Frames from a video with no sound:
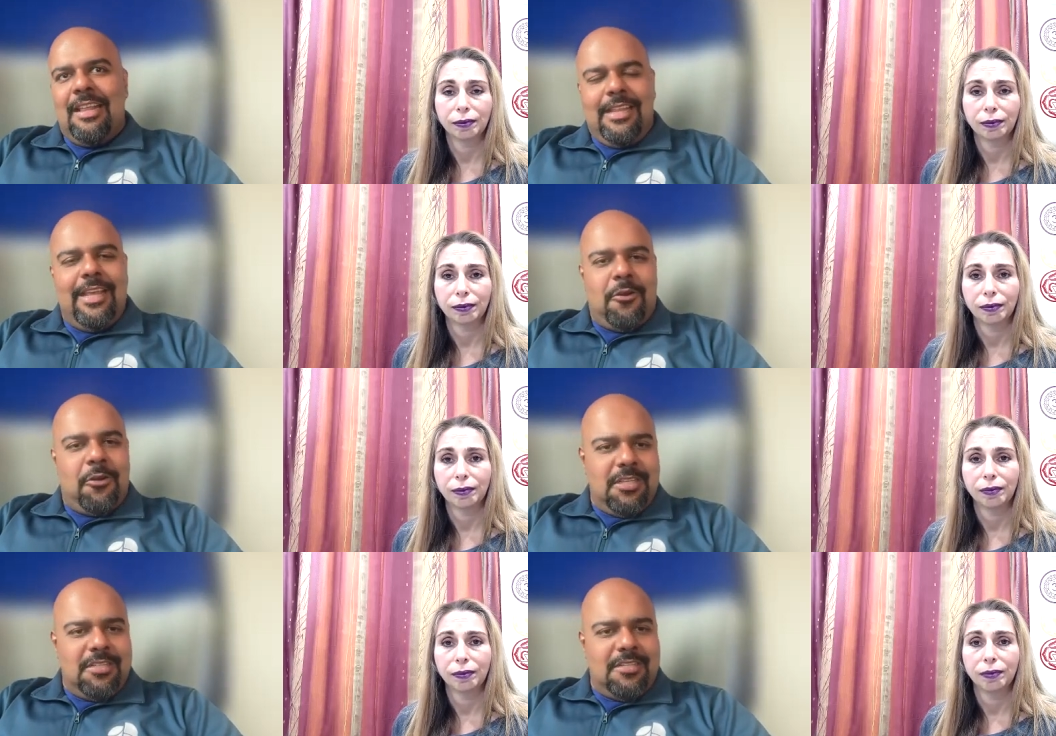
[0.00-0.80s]
Speaker 1: they're
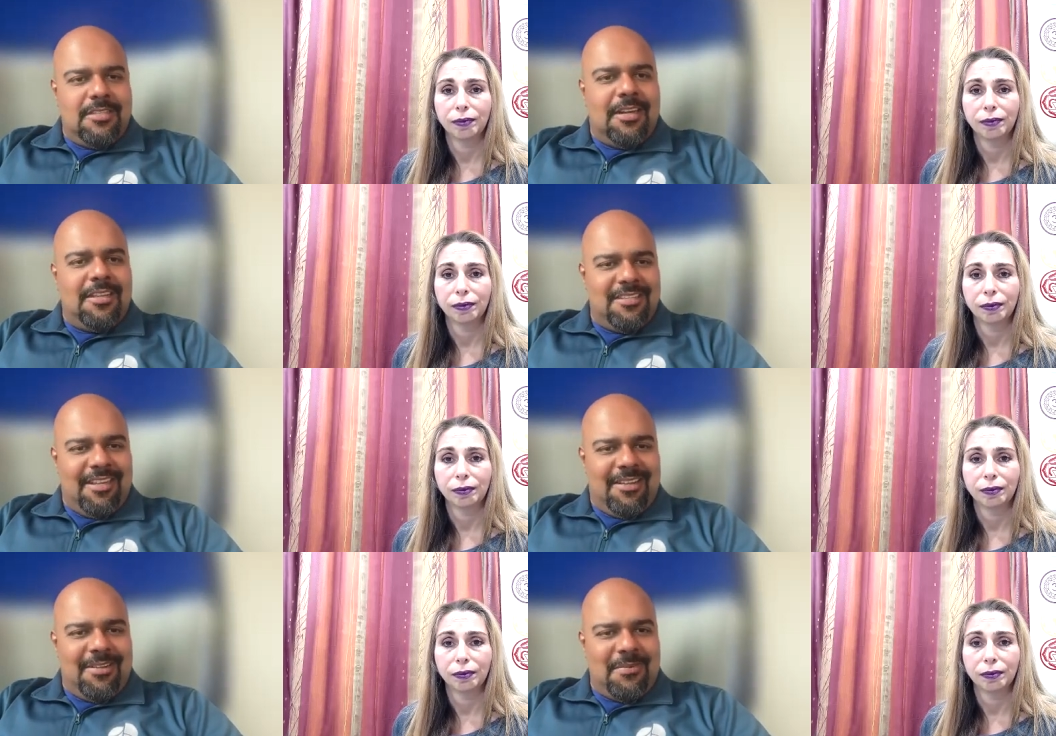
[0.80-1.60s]
not just a
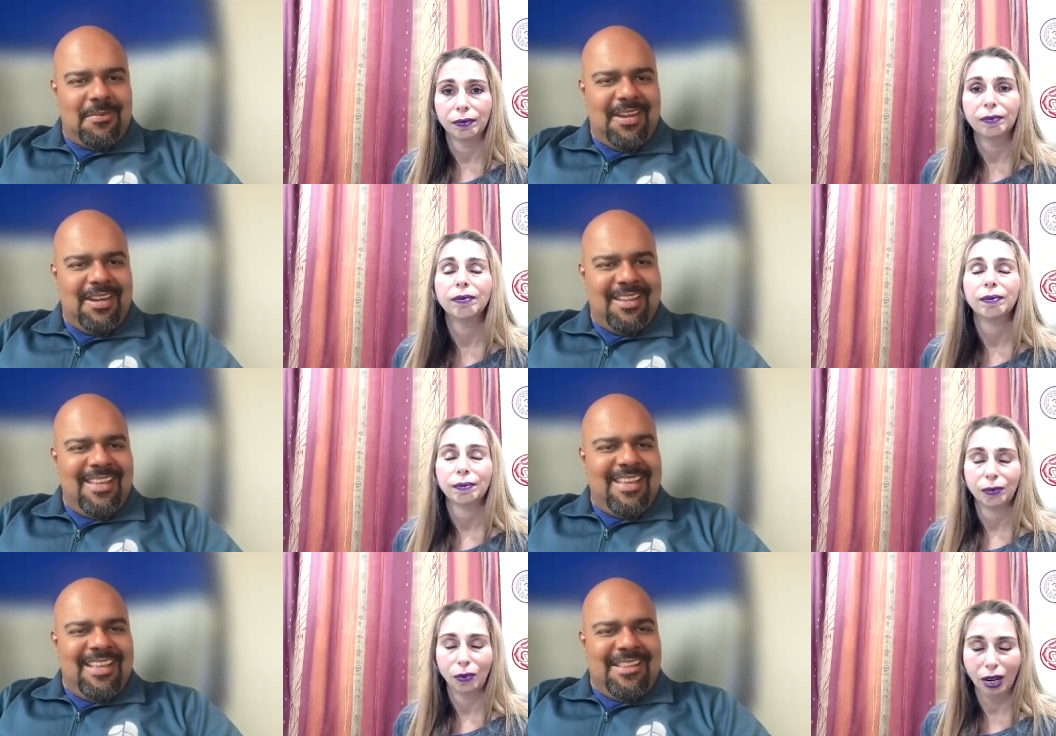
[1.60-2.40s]
statistic, right?
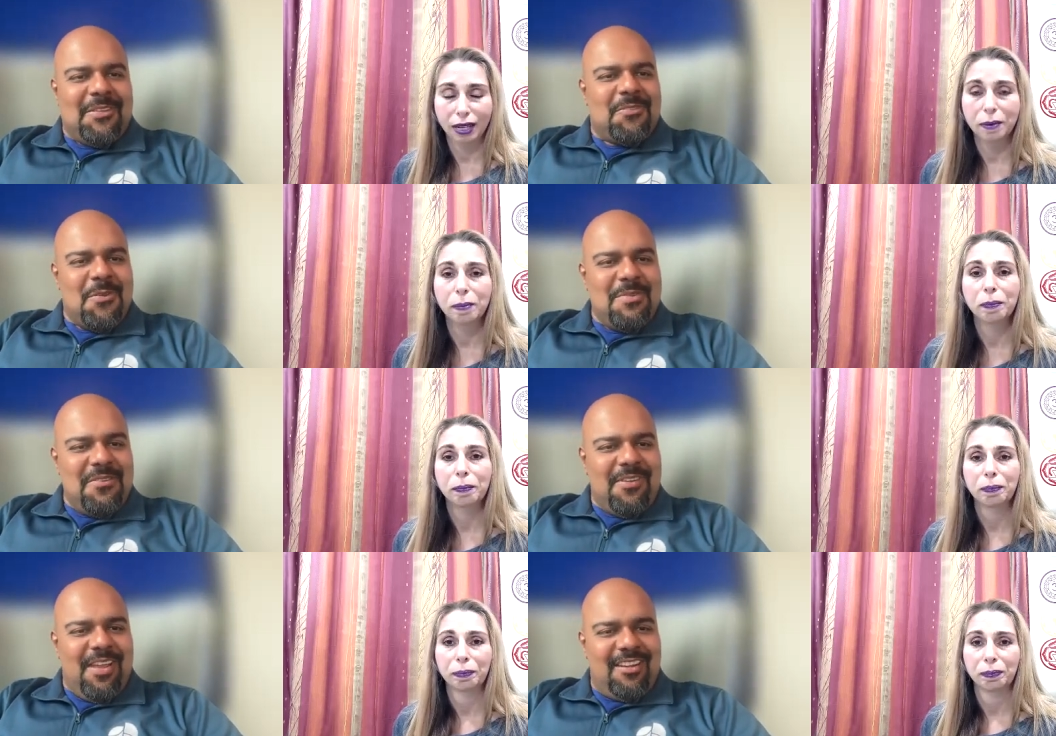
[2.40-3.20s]
Right. There's so
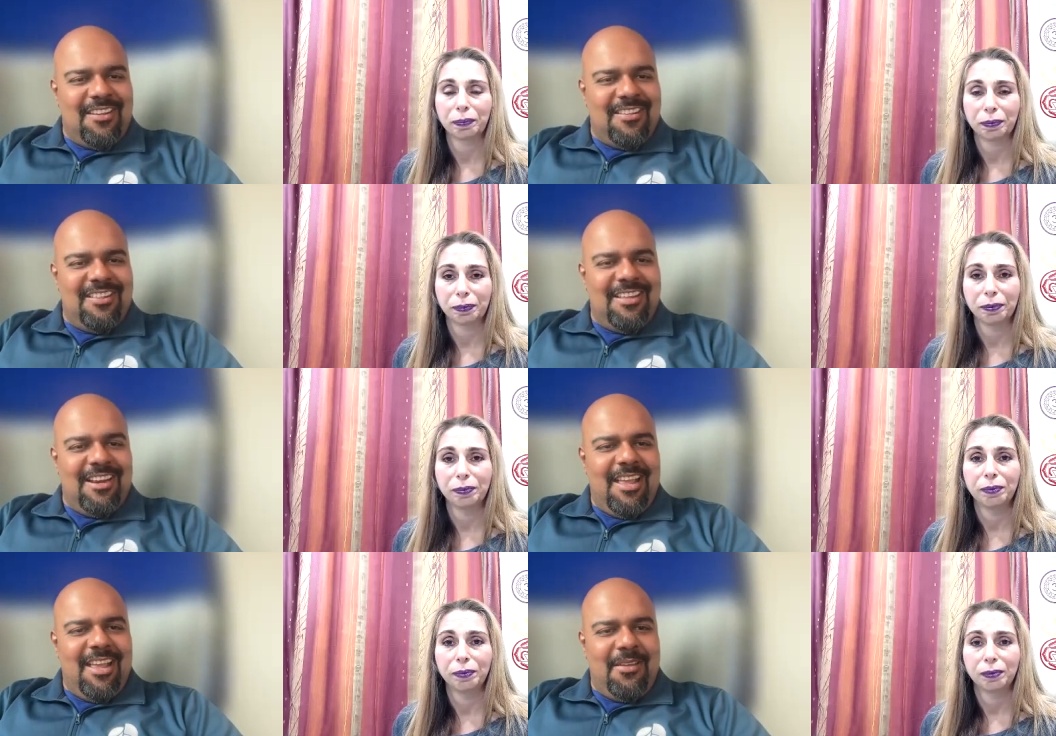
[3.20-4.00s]
many factors in their
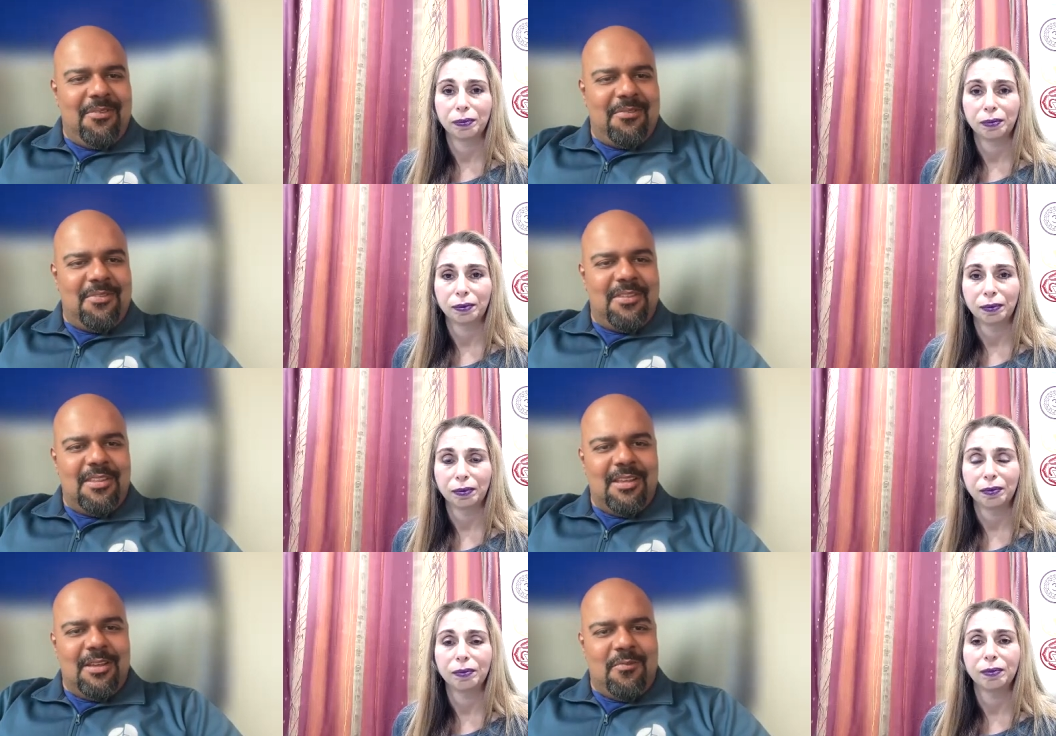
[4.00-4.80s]

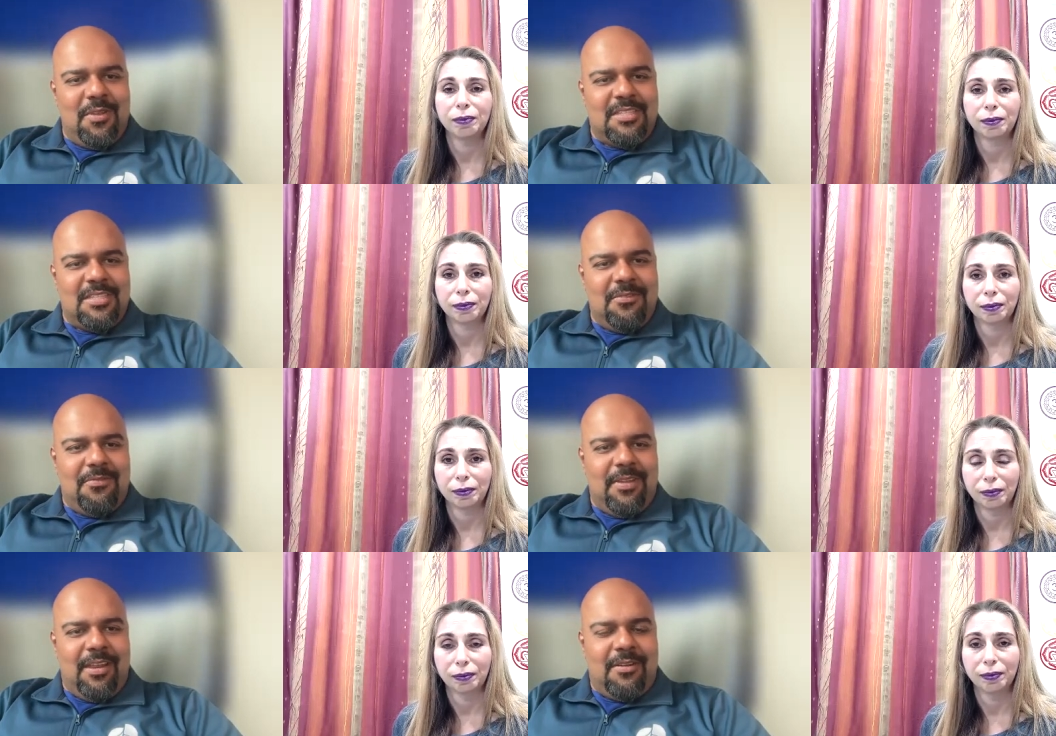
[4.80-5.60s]
lives uh, which
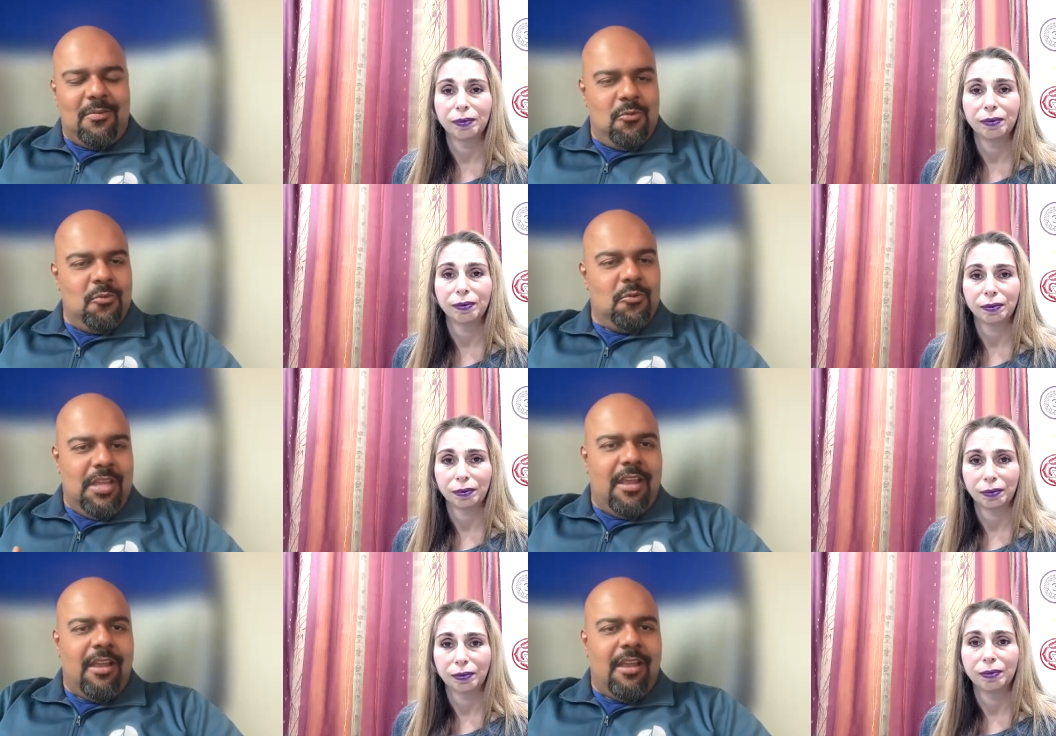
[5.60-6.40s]
affect who
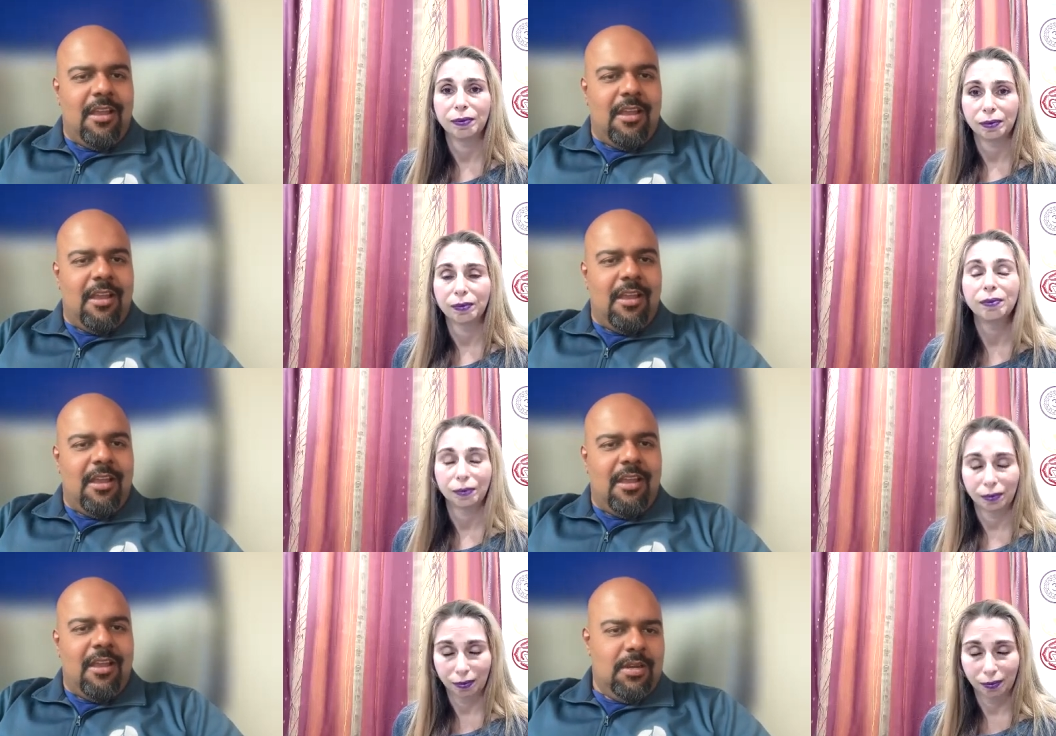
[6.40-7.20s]
they are, and
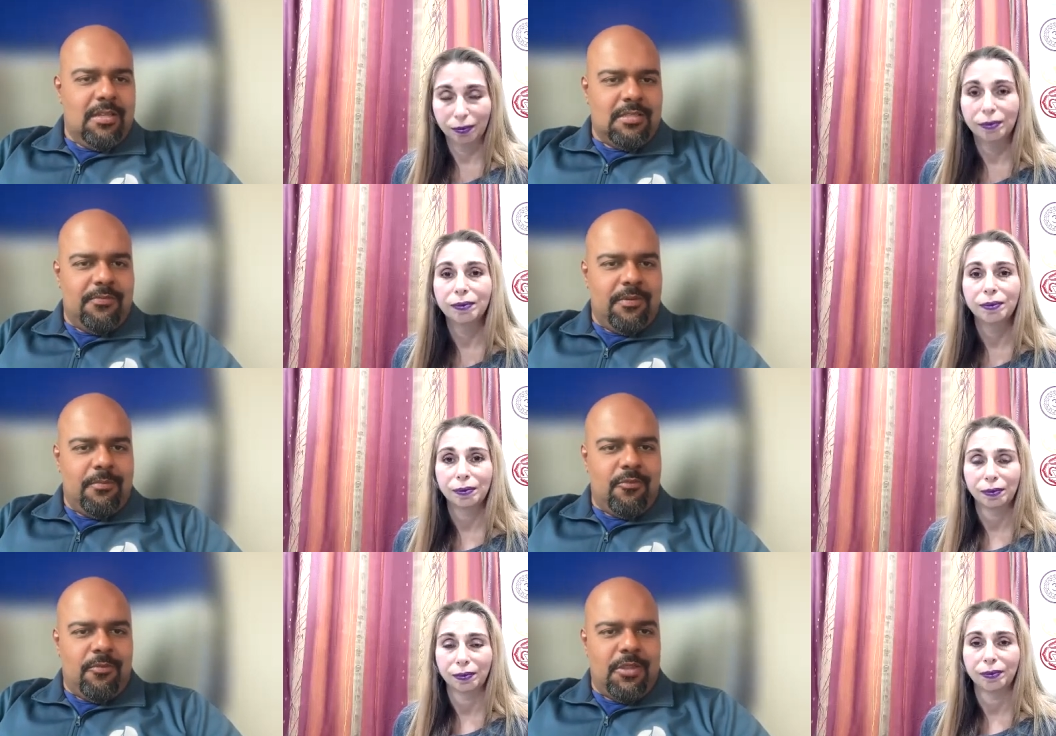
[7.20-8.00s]
everyone is
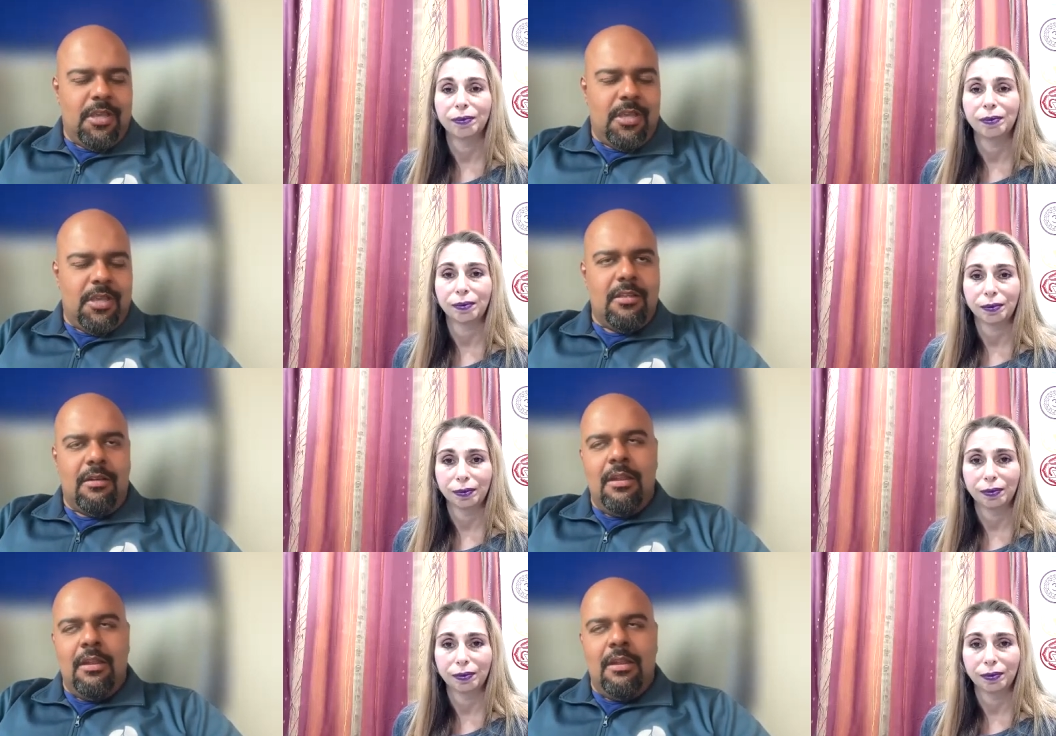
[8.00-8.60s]
different from the other.